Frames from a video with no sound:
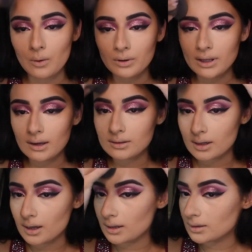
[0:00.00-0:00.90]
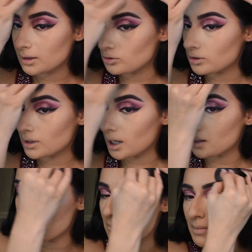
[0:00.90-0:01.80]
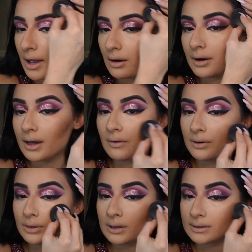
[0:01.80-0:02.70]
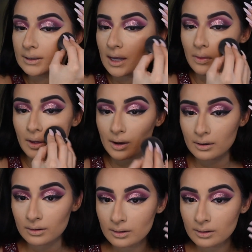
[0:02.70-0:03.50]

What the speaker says: And what that does is just kind of marry everything together.